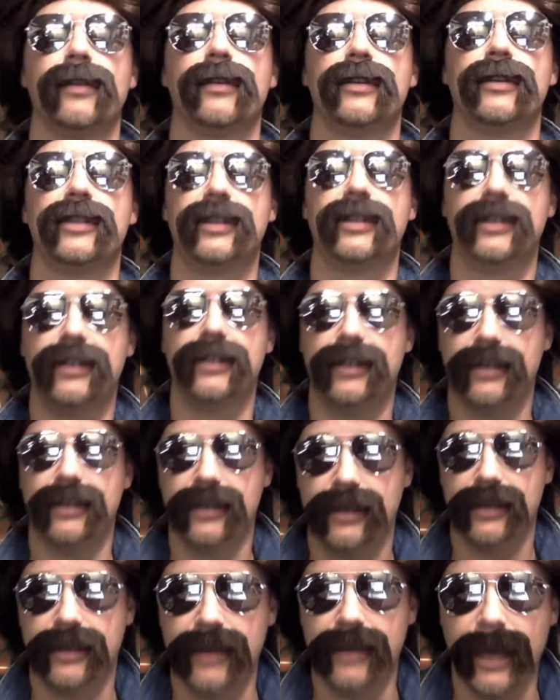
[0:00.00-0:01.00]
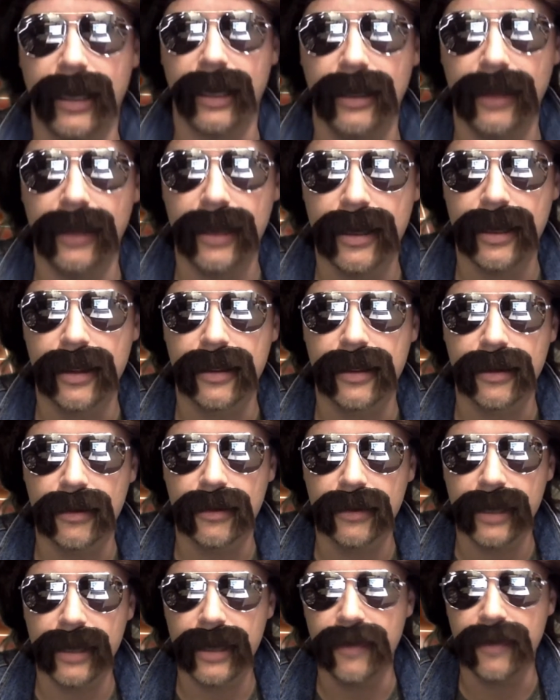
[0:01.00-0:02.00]
Secondly,
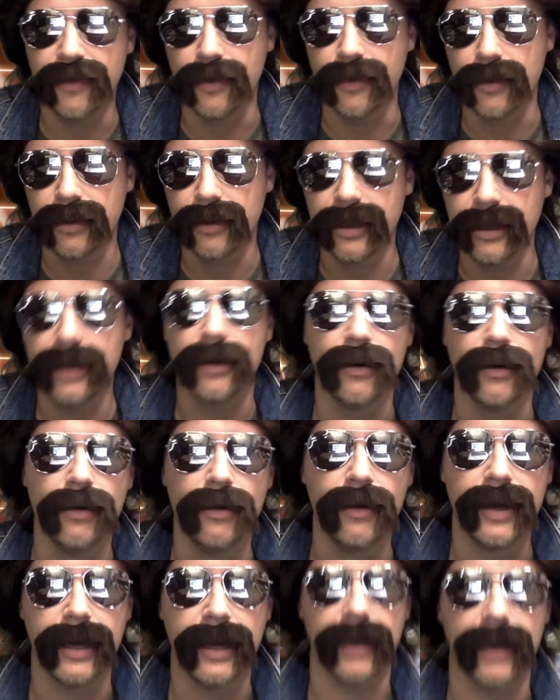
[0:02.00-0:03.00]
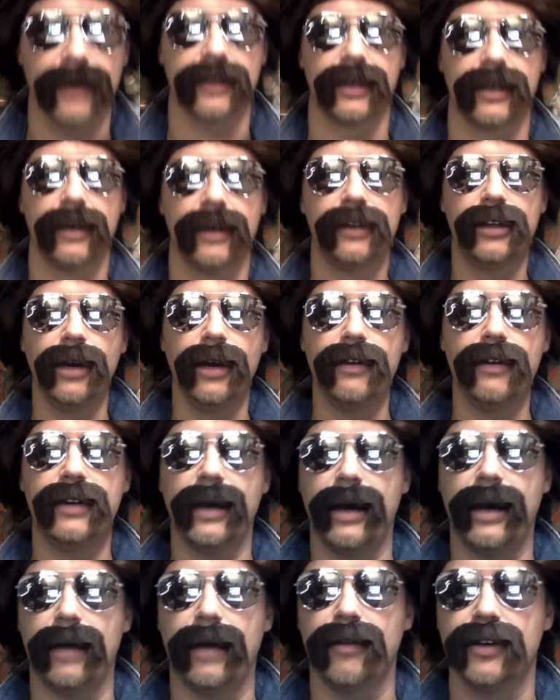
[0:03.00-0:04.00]
thirdly, fourthly, who cares?
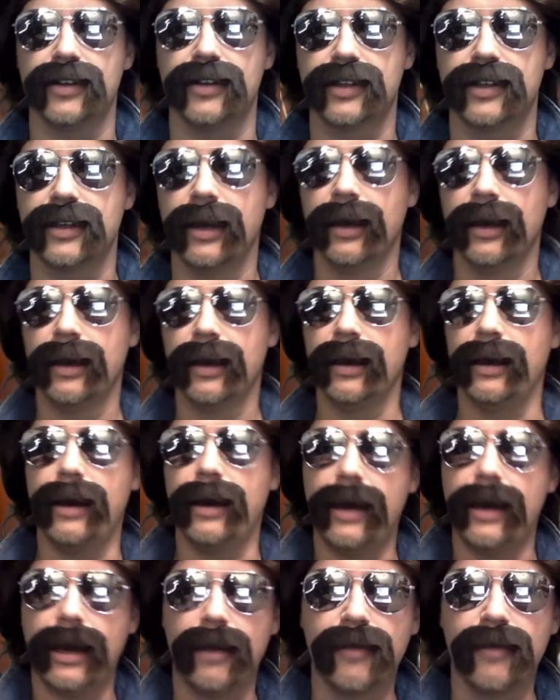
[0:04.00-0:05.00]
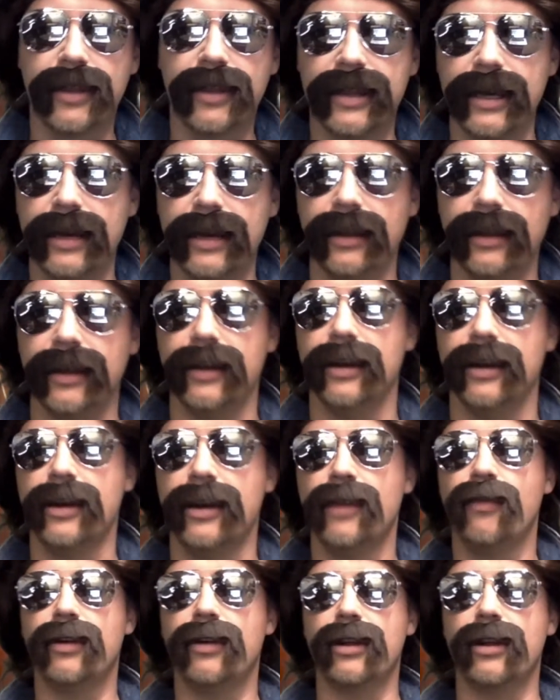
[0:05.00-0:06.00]
Two-timers. Adam Thielen,
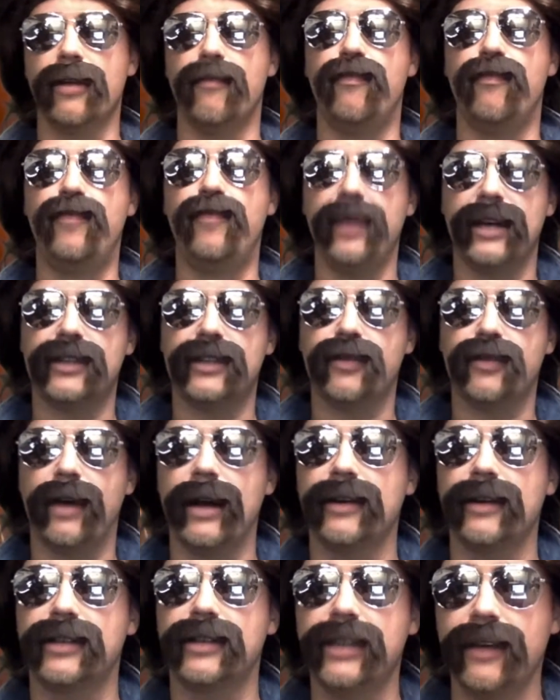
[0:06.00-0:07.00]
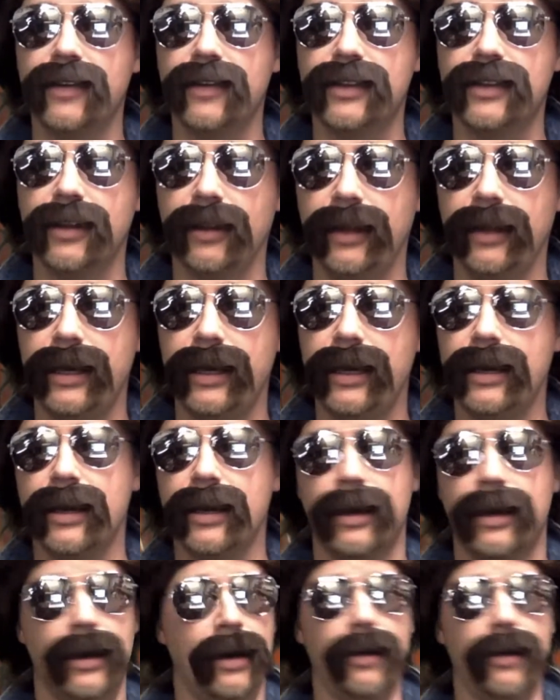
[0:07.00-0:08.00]
one of the best wide receivers in the league
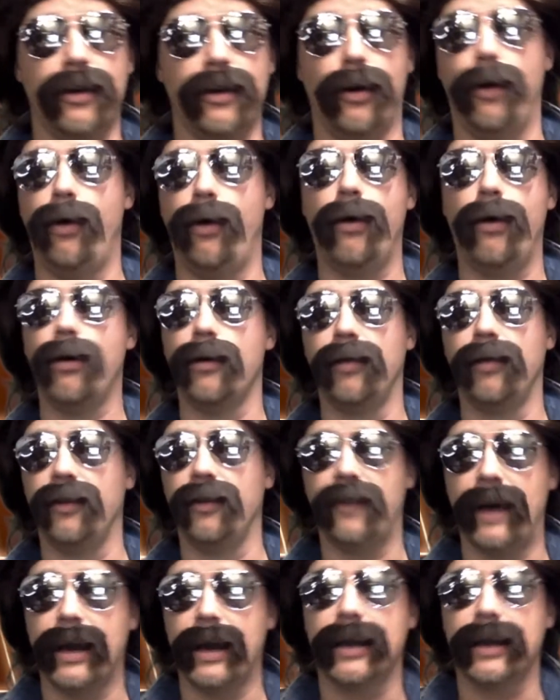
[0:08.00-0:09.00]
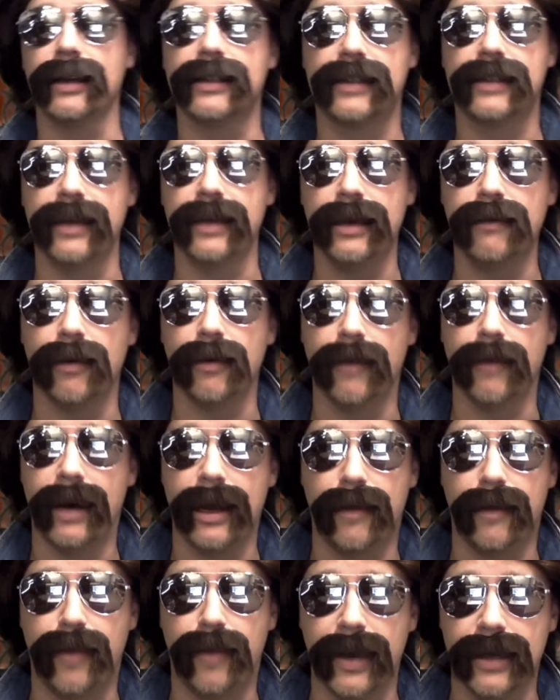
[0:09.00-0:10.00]
on a horrible Vikings team, in
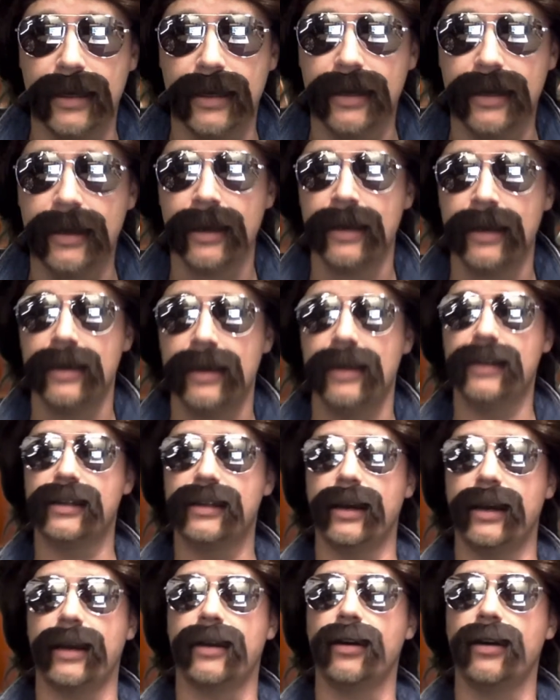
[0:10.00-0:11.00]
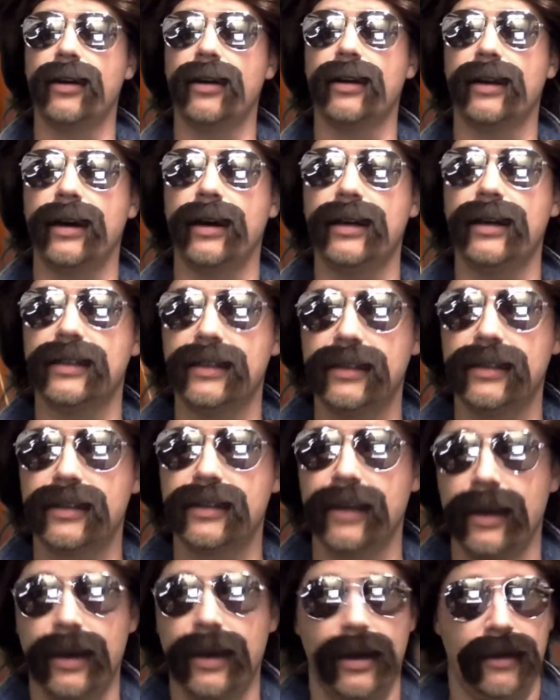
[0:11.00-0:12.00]
my opinion. He's got Kirk
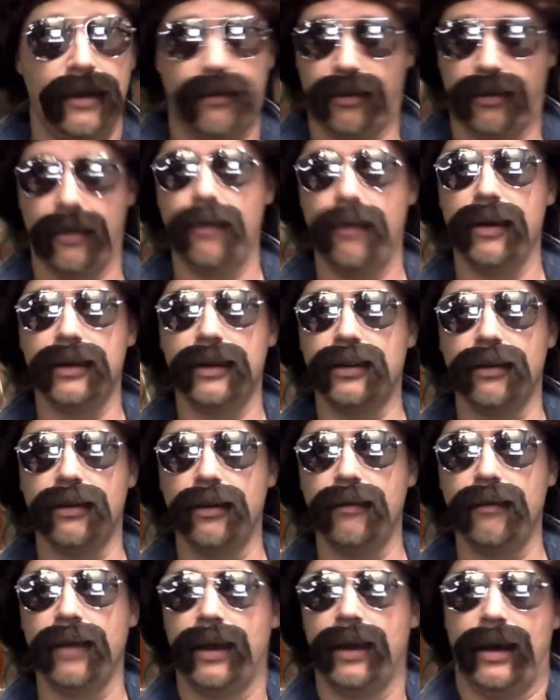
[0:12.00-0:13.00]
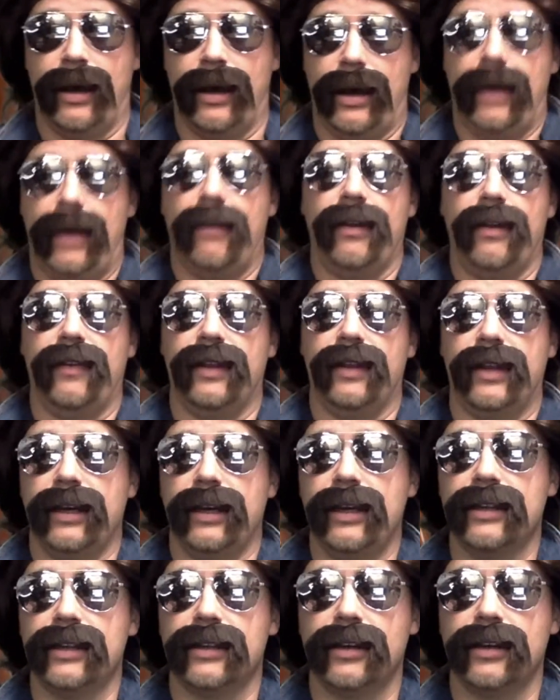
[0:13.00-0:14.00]
Cousins throwing to him. I don't even
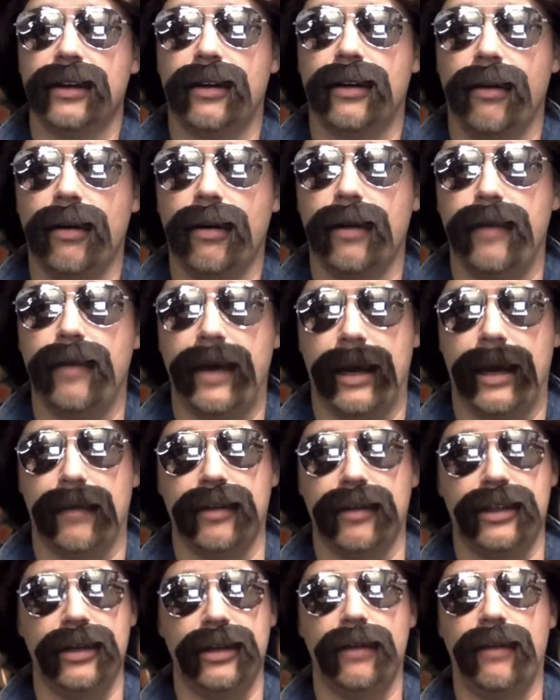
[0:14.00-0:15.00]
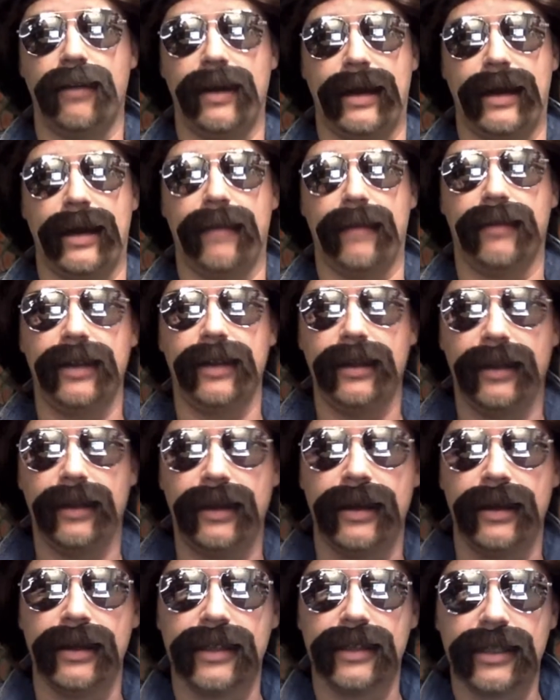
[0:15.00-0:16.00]
think he's a good quarterback. But you know what? Adam
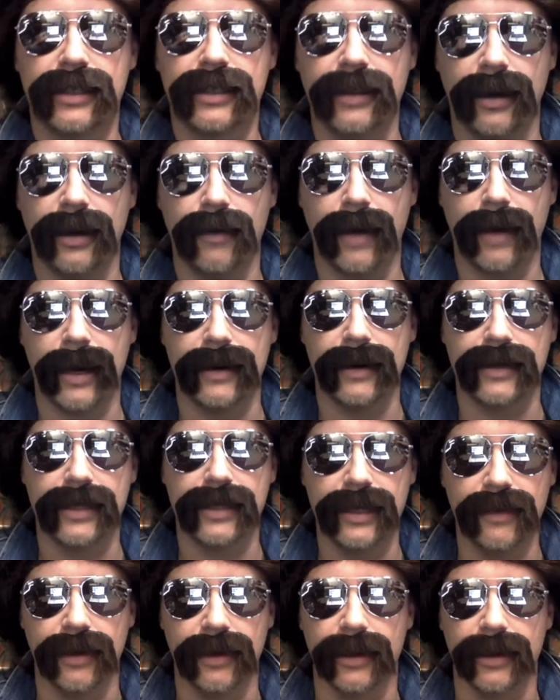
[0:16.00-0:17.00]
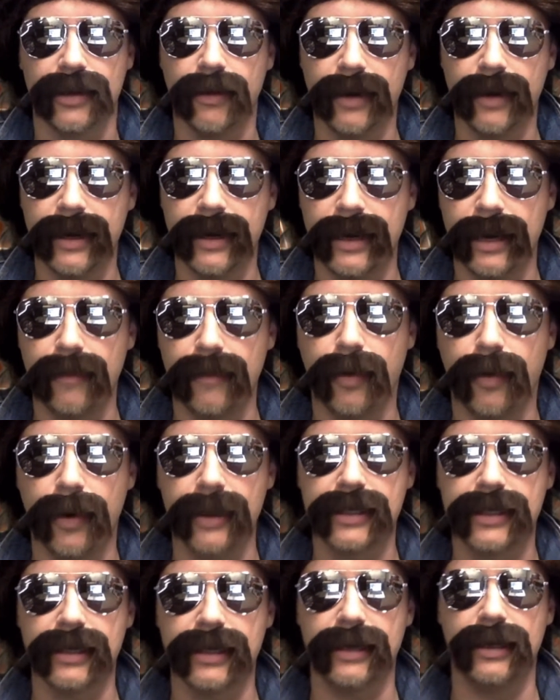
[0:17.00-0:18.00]
Thielen, stud wide receiver, 29
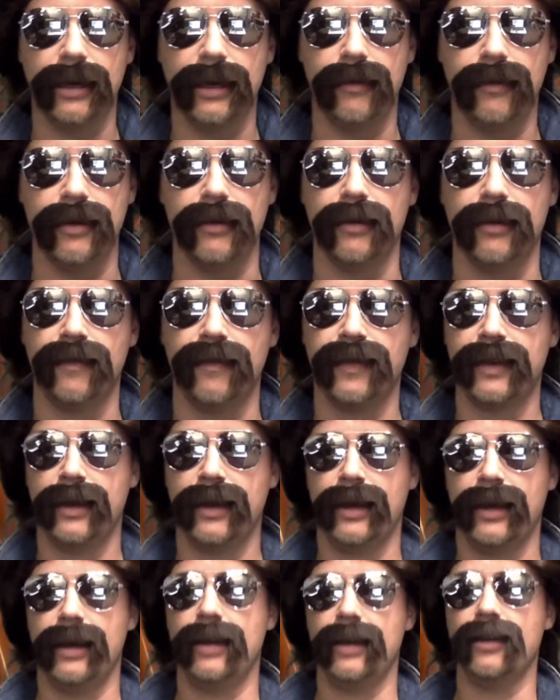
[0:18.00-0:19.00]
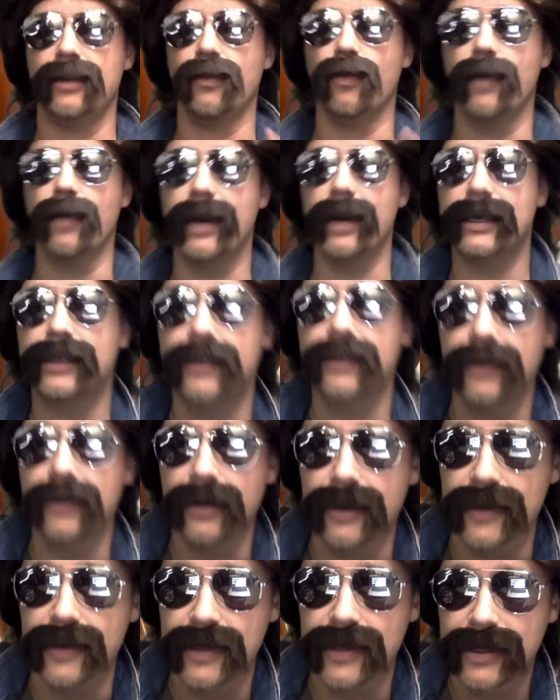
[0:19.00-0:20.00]
points in a W. And the
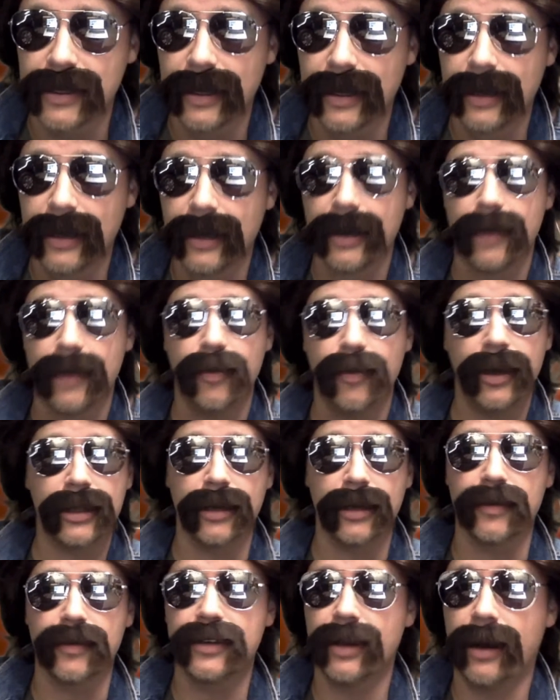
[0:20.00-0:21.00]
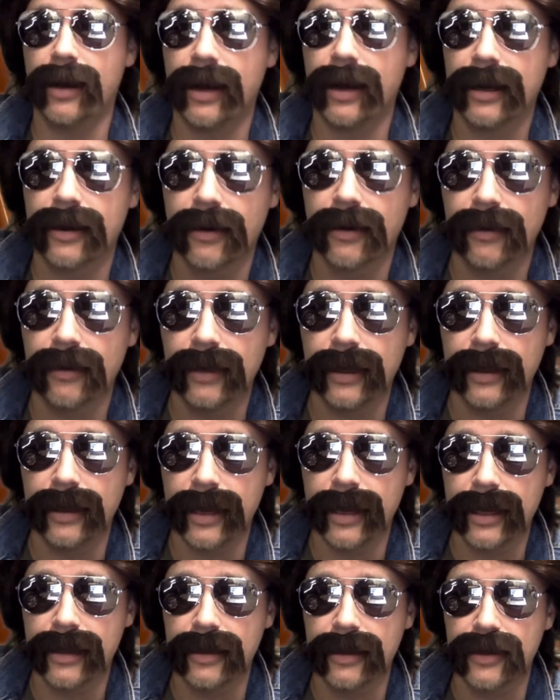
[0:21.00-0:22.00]
Westerners picked up Todd Gurley
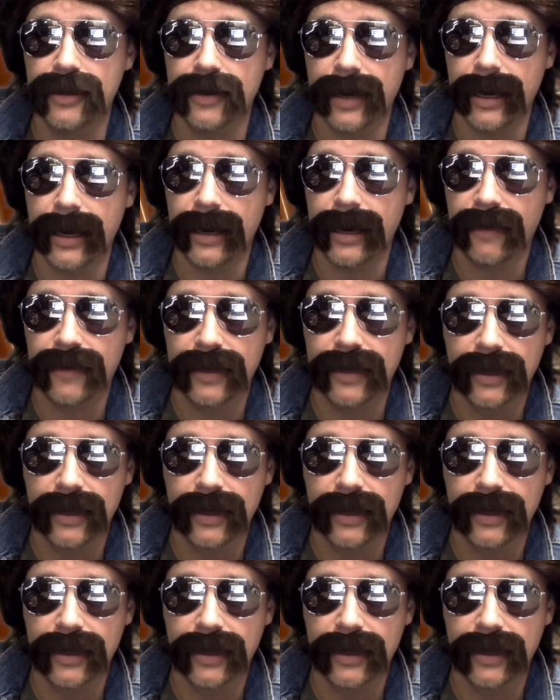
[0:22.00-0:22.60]
late in the draft.